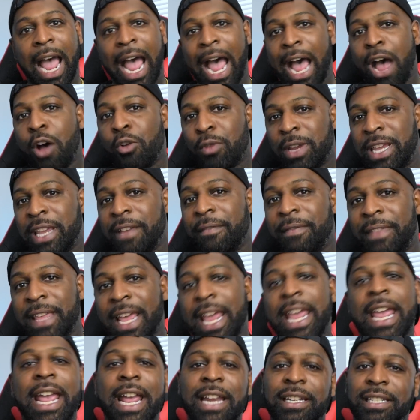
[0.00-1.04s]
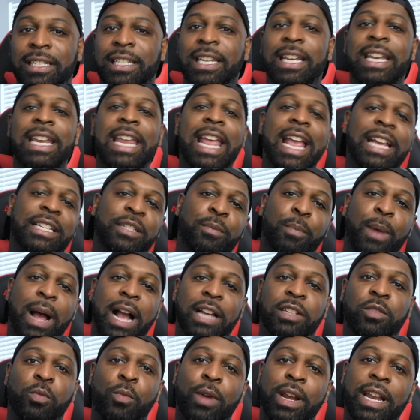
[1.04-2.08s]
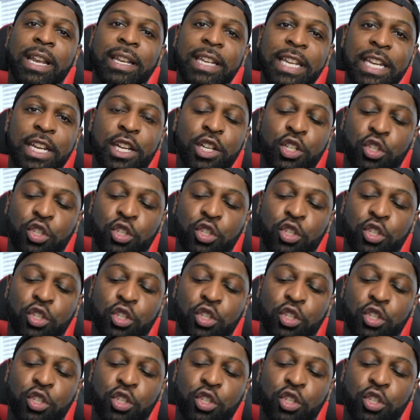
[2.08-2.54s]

I'll give the edge to the Xbox One Elite